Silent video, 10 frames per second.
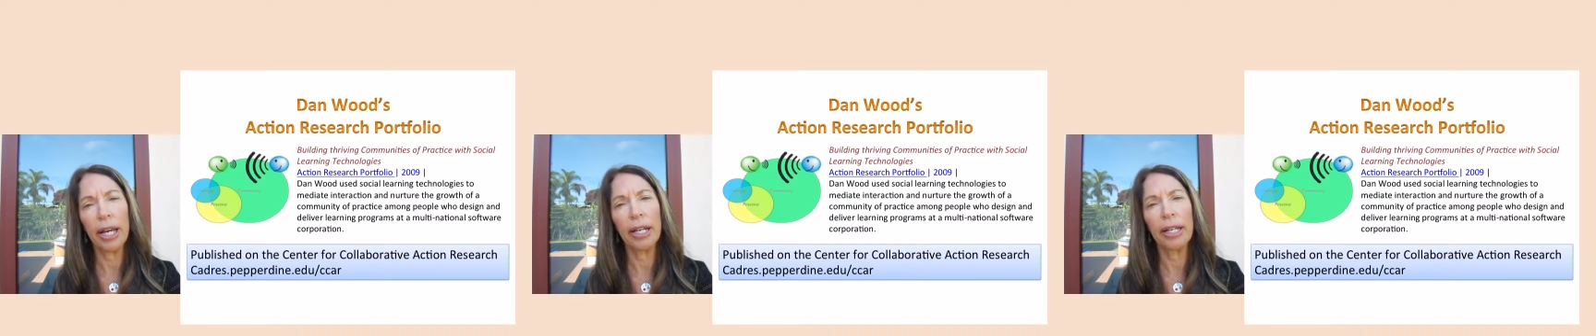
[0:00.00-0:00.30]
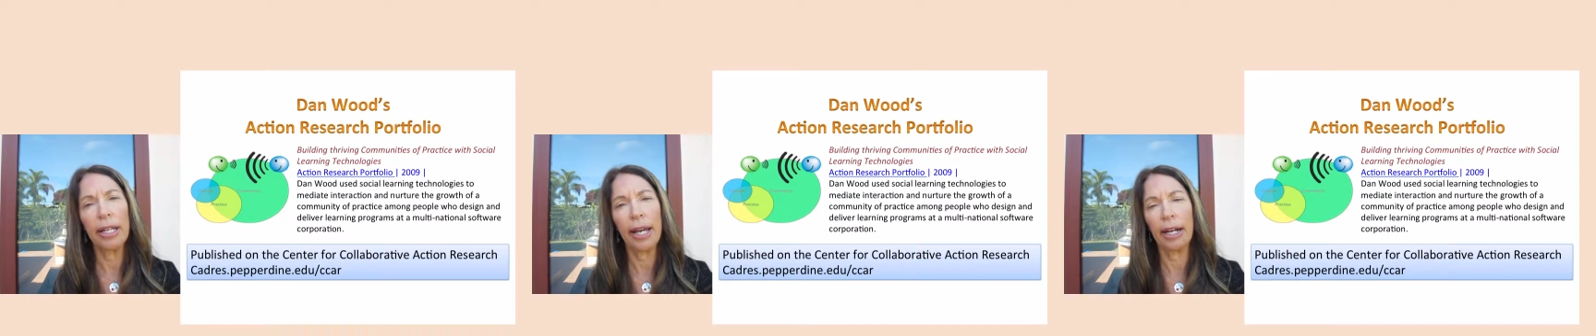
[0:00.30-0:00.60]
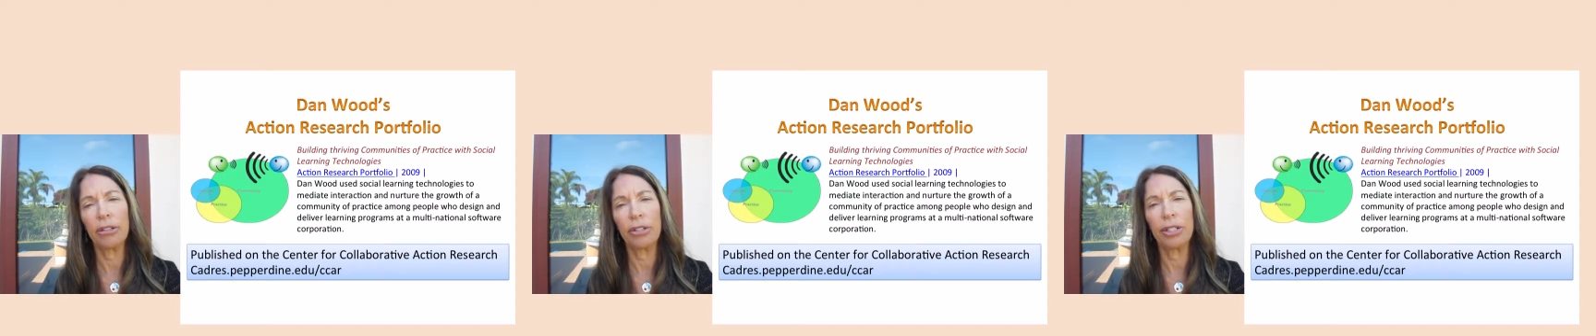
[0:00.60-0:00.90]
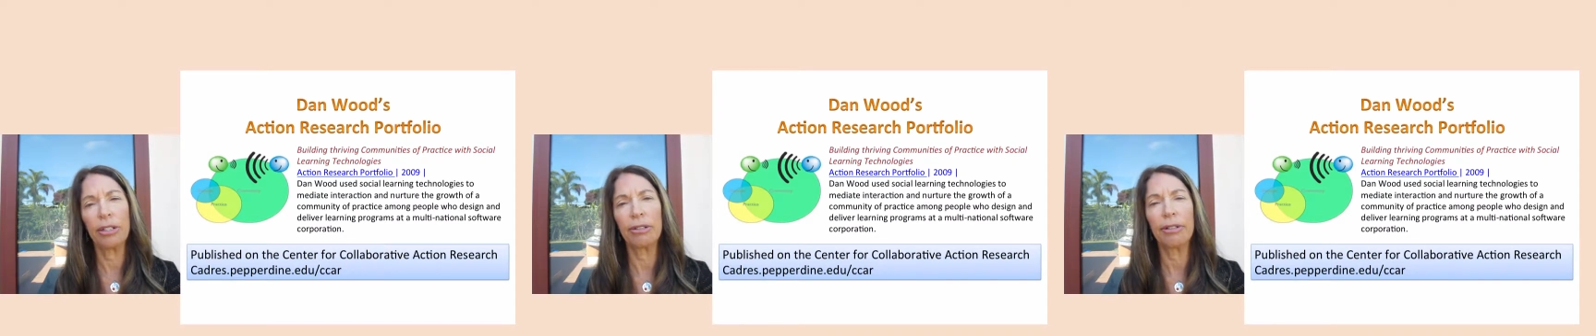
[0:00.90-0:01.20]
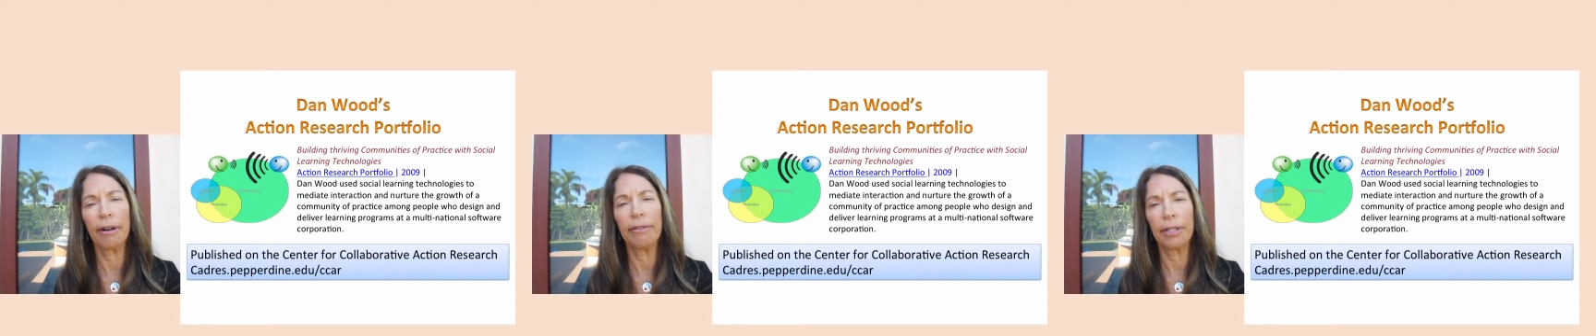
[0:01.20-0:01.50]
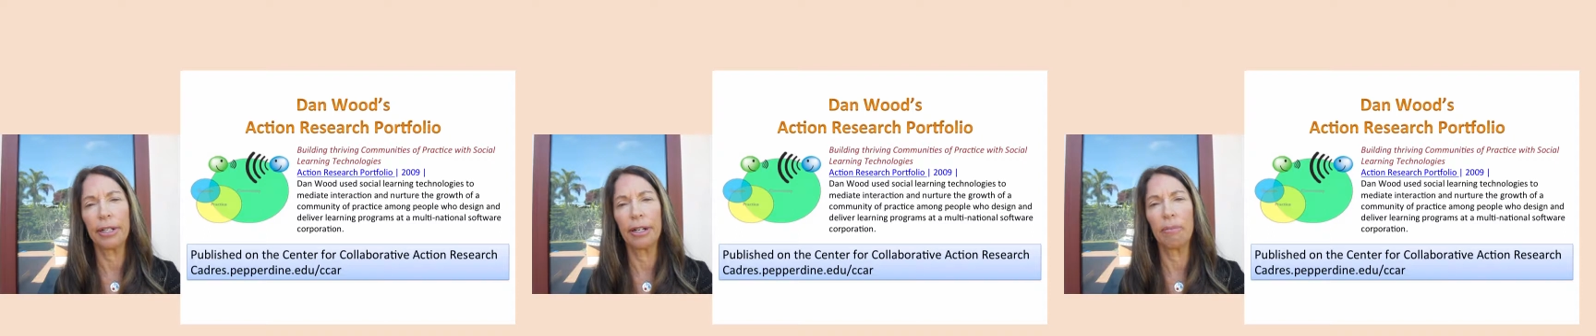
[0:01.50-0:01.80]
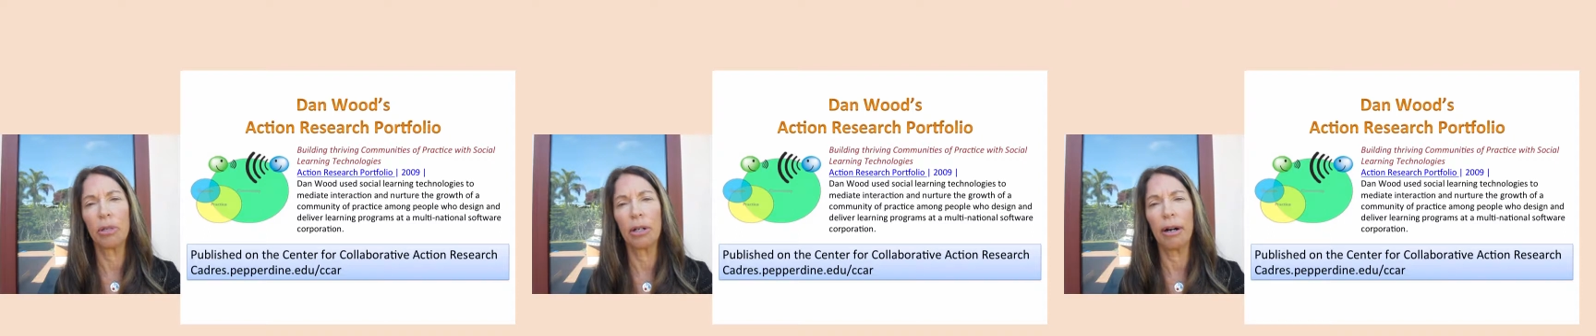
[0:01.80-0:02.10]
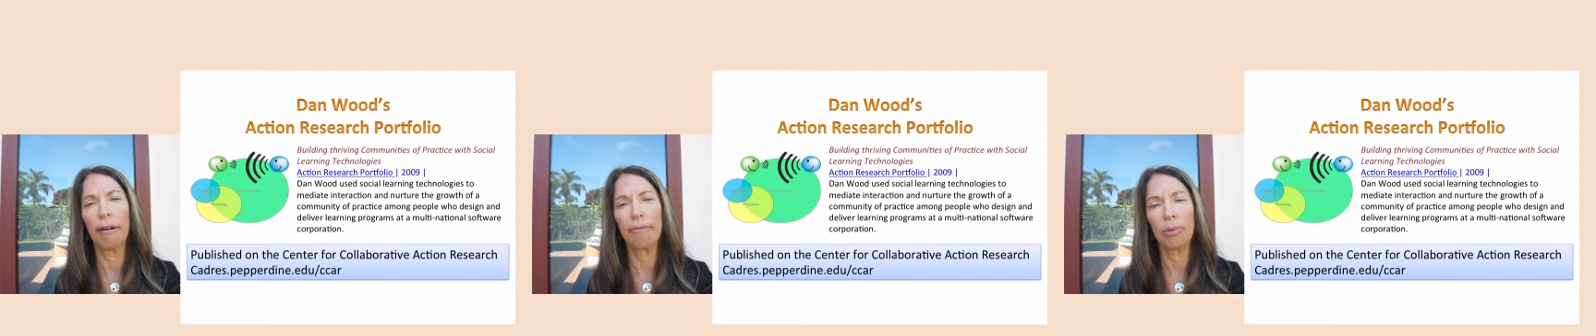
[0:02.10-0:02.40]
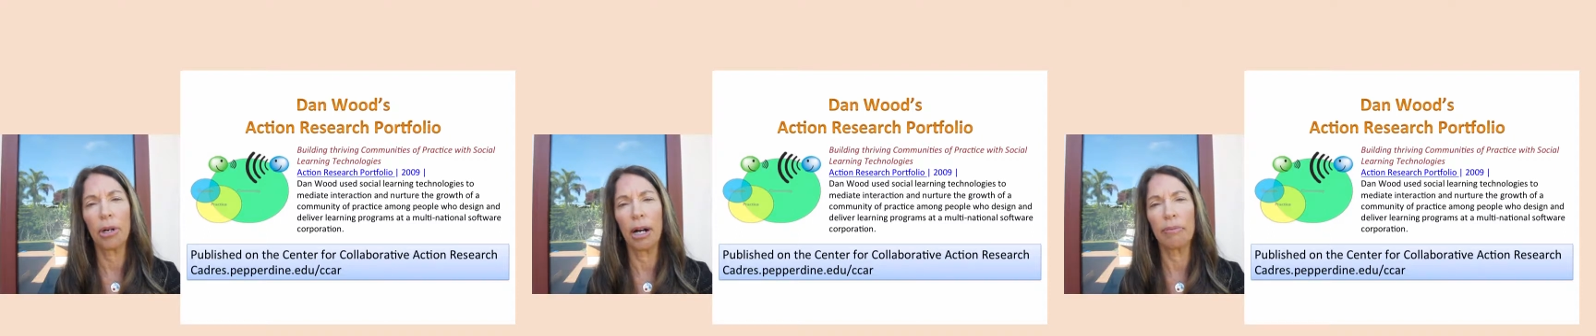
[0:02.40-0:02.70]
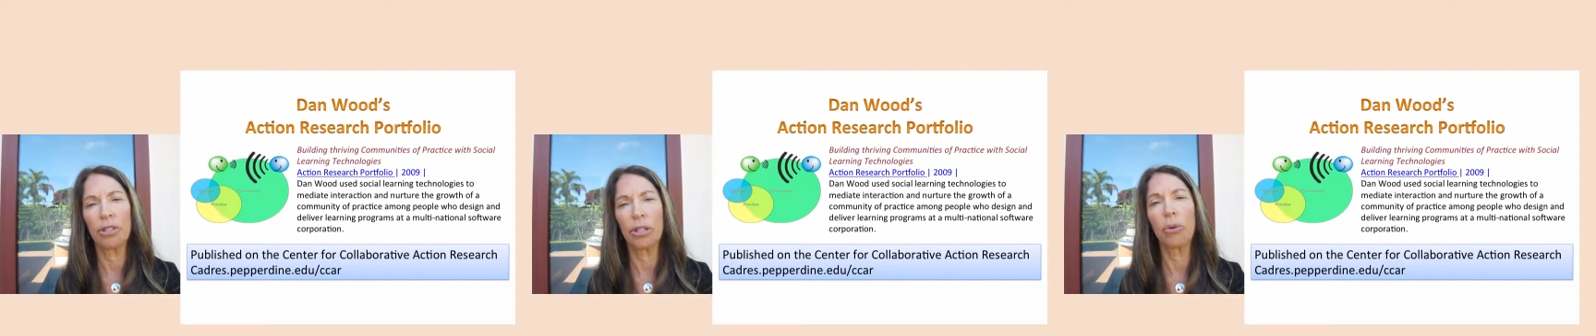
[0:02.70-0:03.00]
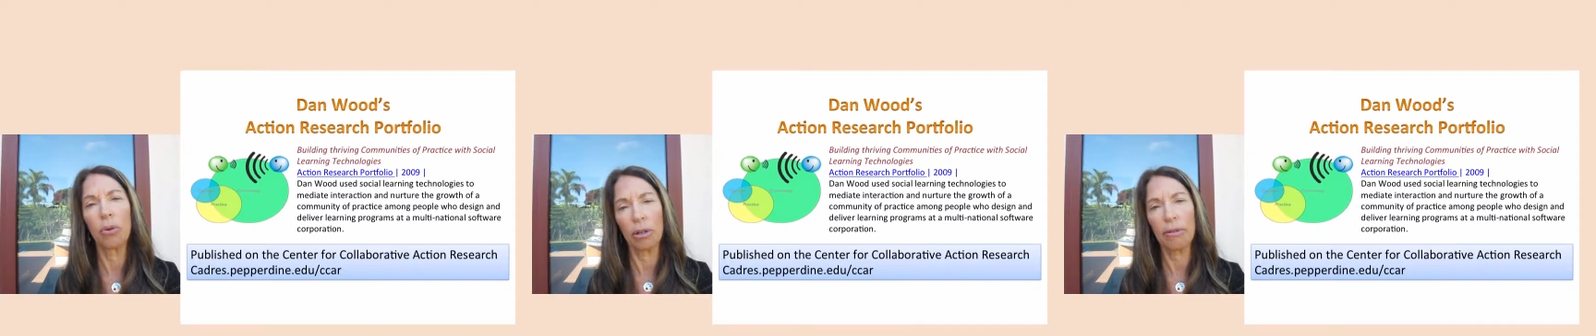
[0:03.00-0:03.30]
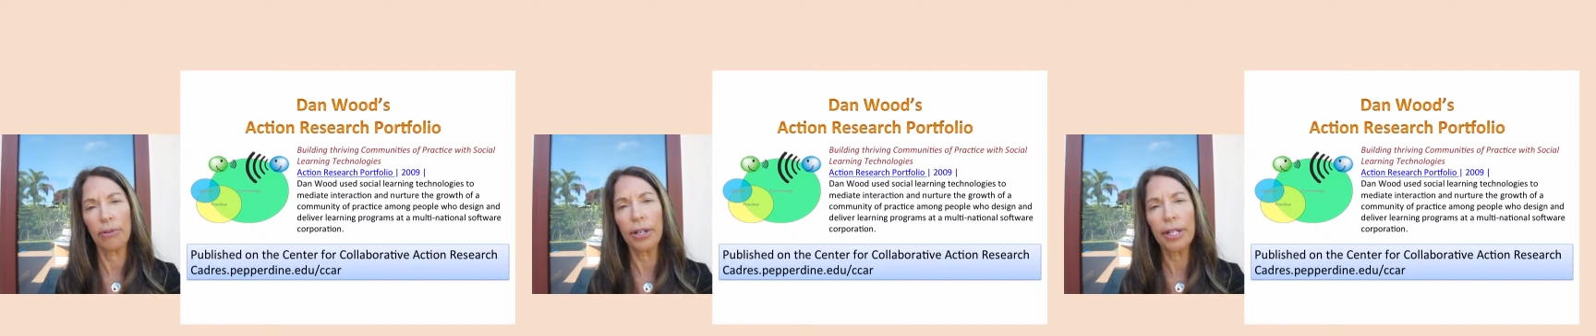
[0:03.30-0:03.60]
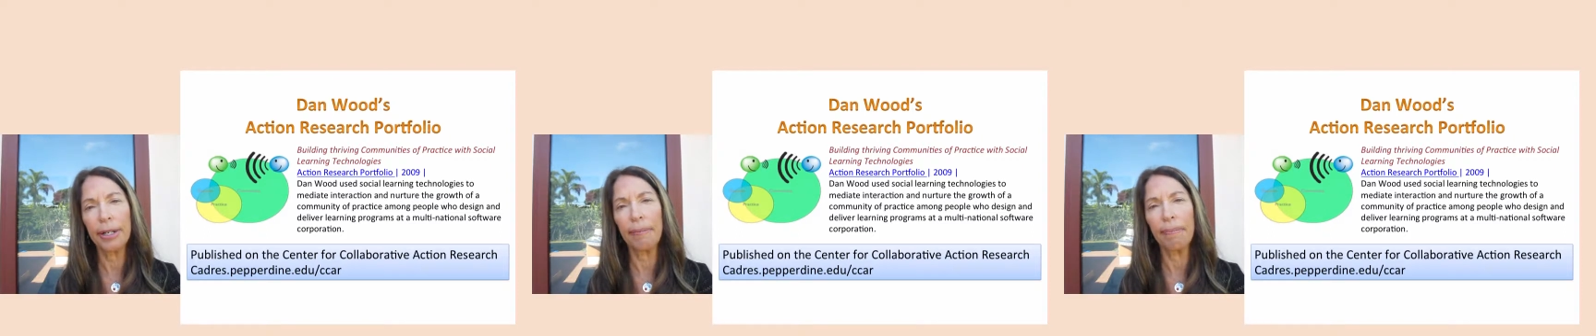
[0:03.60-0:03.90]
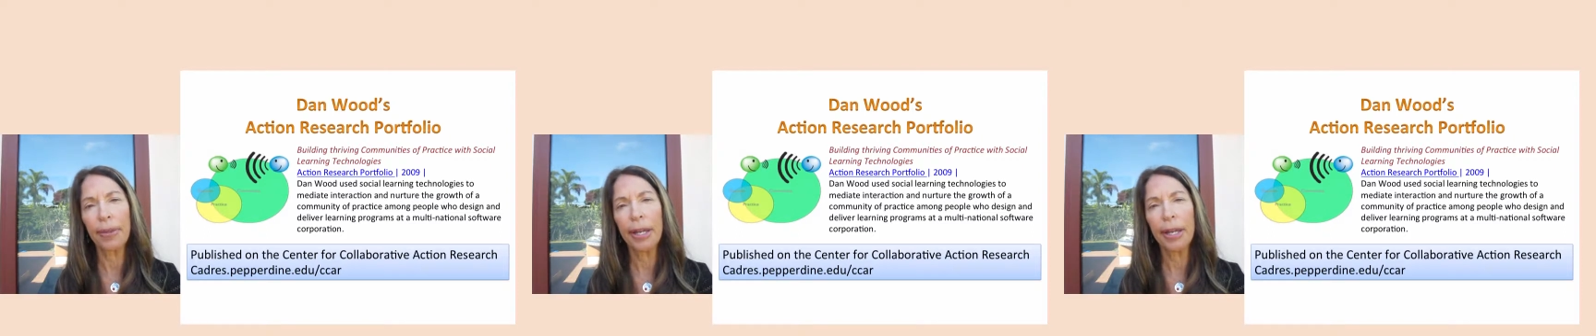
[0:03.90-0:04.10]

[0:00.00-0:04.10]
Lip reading: and he actually discovered a number of prompts that worked for him